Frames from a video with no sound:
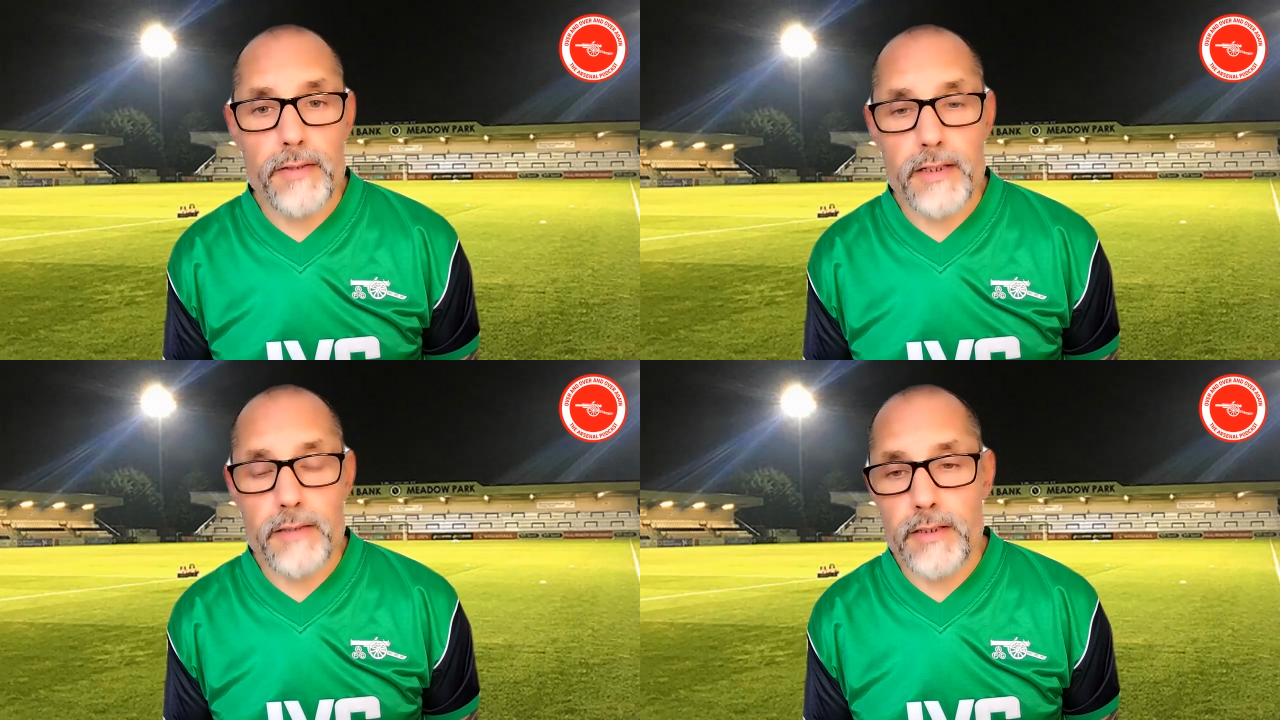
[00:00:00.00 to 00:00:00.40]

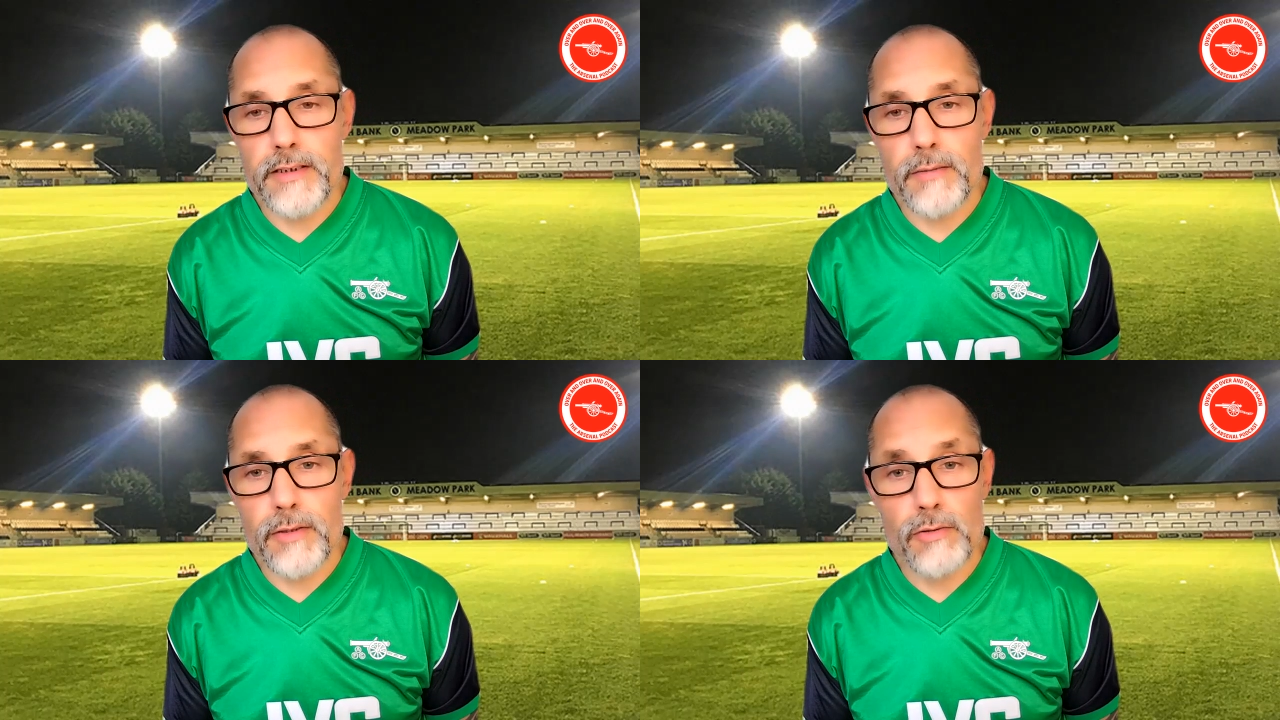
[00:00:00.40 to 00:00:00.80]
And in the
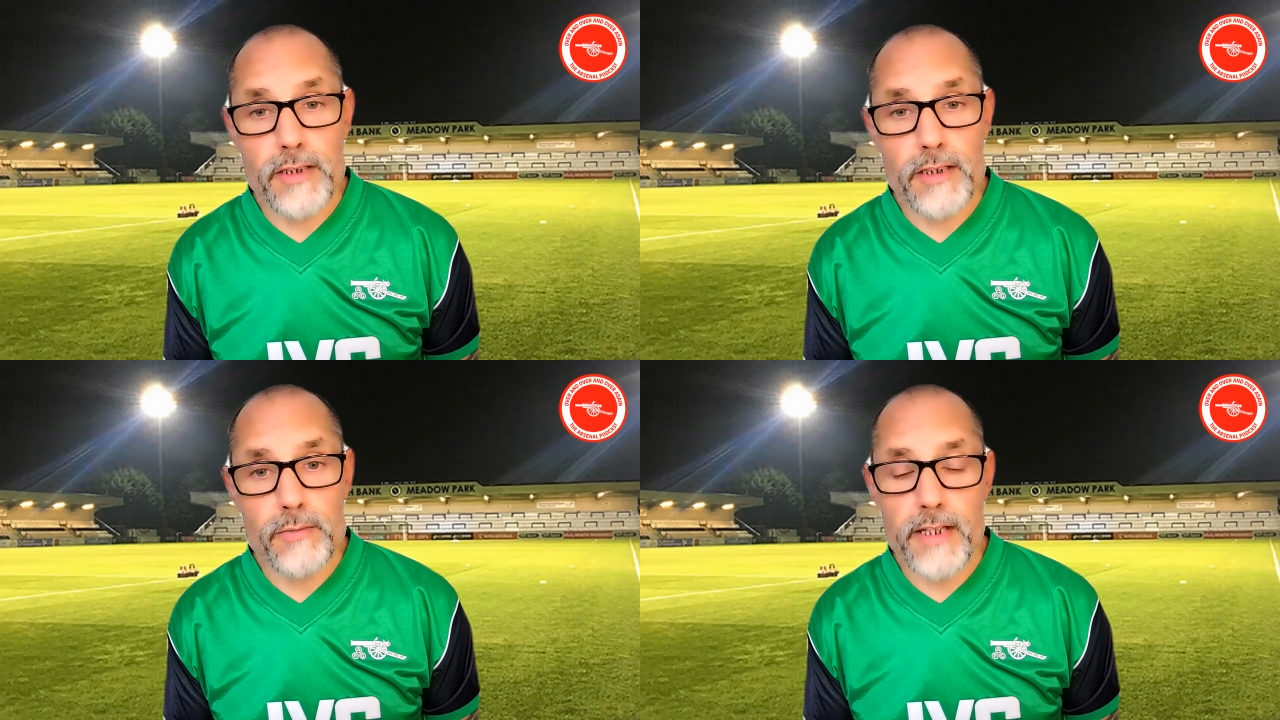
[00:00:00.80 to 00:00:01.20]
meantime, of course,
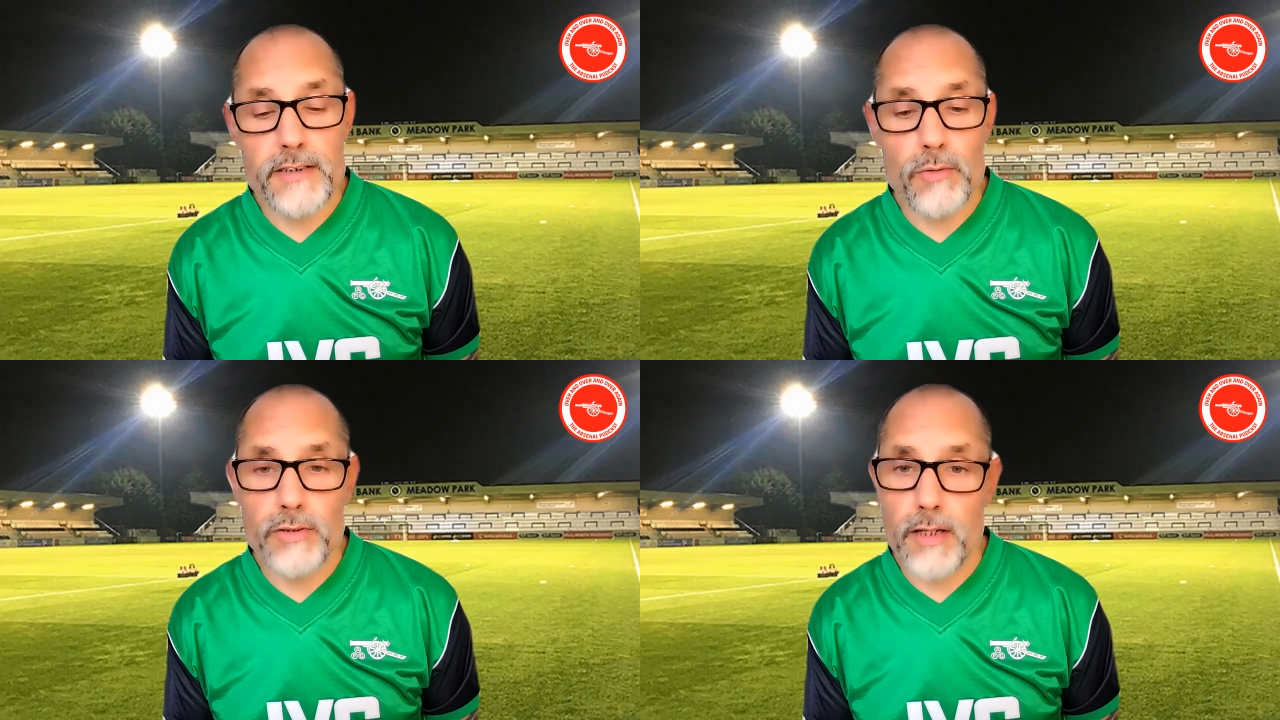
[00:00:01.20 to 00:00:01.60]
as we head
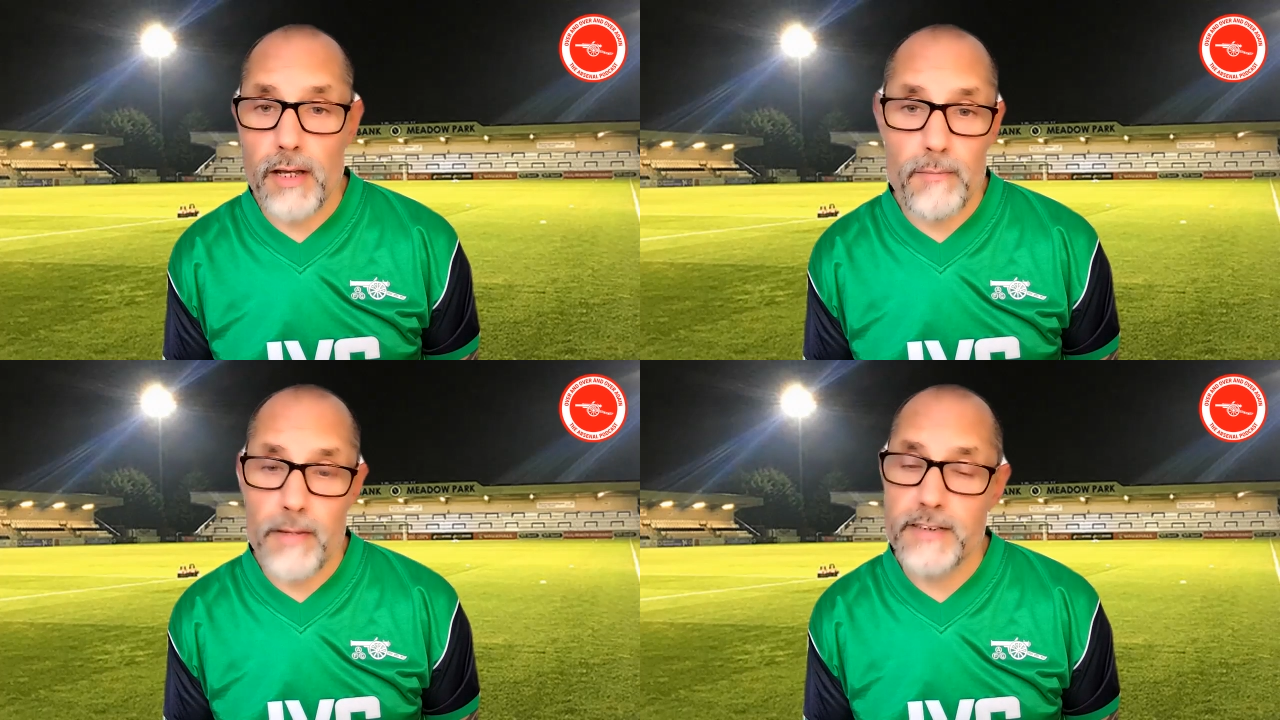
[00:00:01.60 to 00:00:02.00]
towards
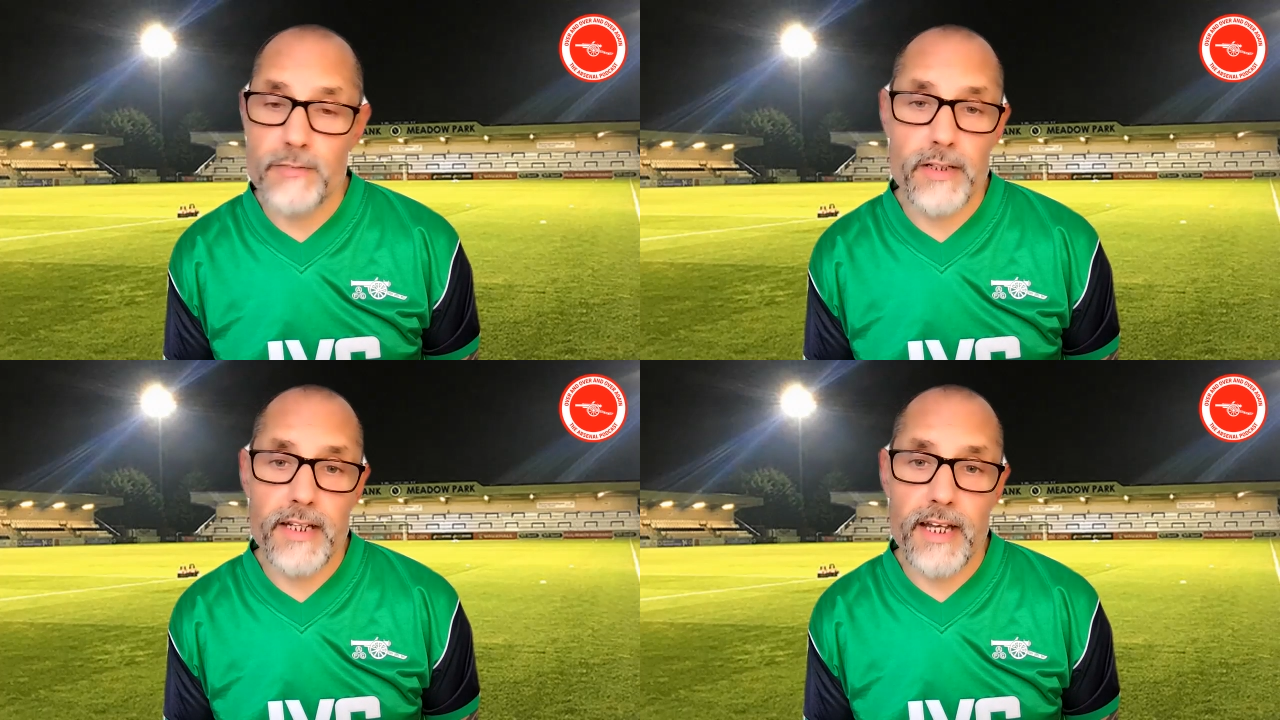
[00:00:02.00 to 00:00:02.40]
a massive
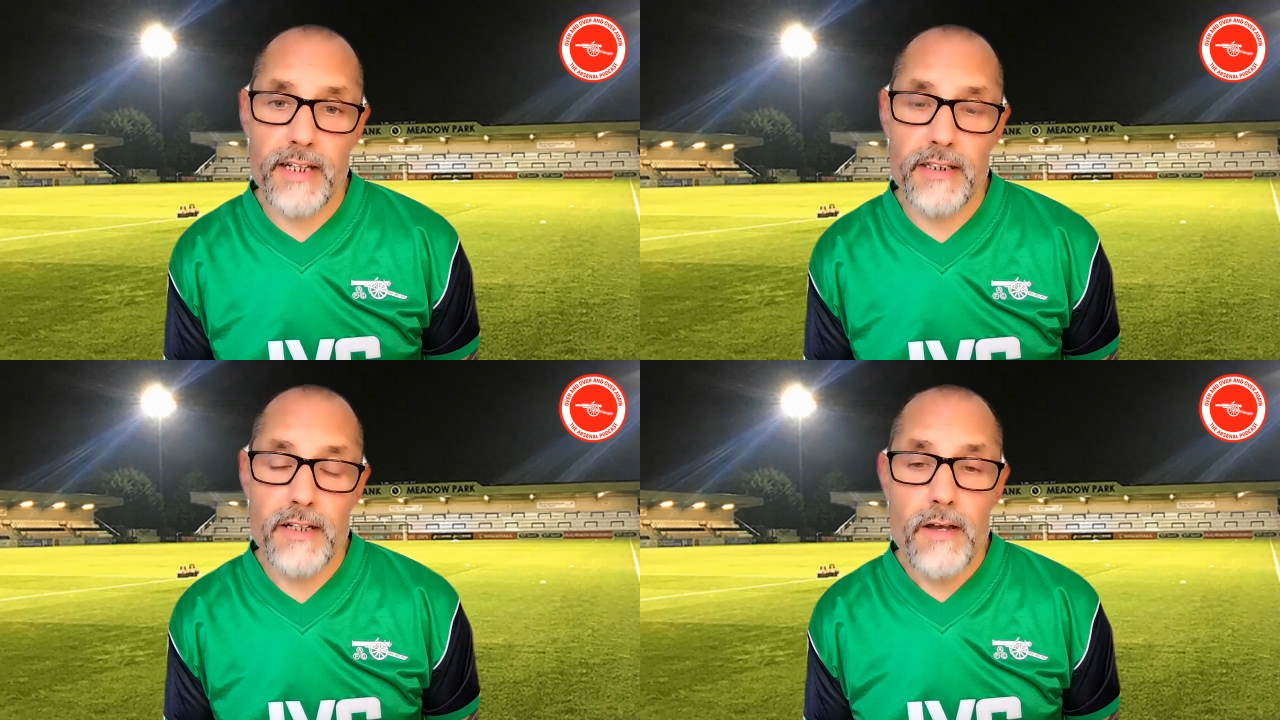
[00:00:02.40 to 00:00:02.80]

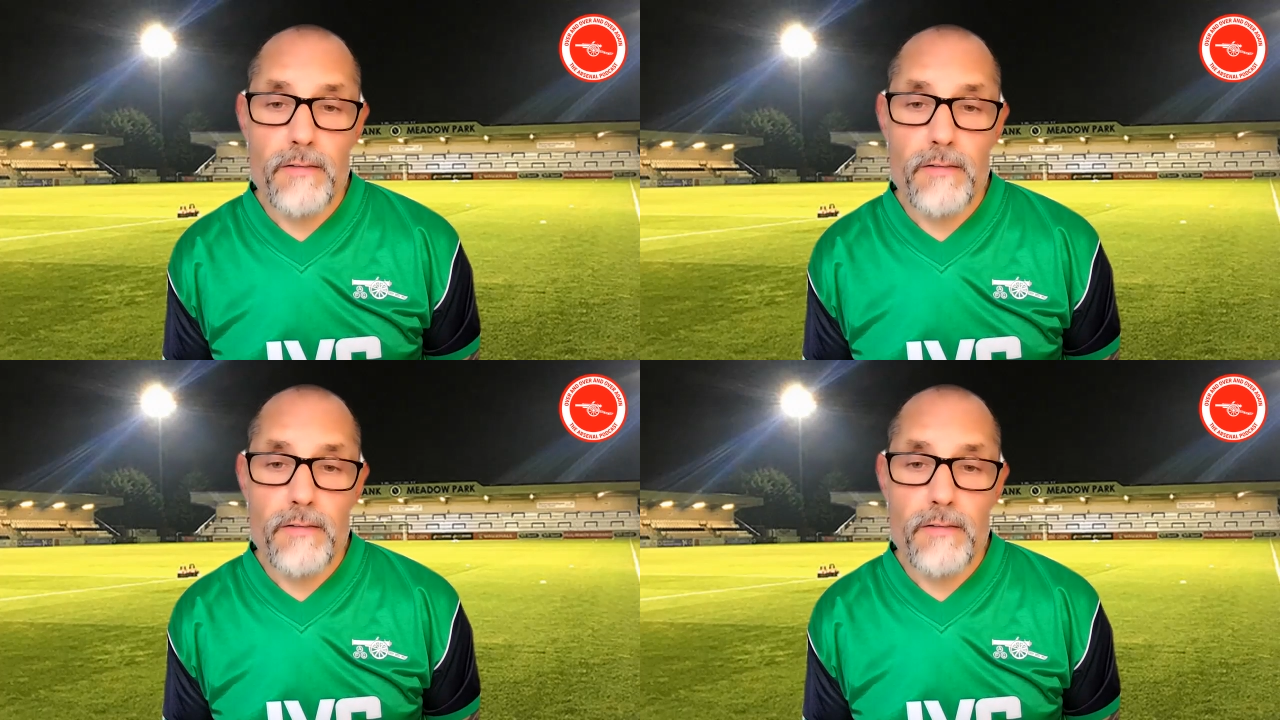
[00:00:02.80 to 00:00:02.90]
weekend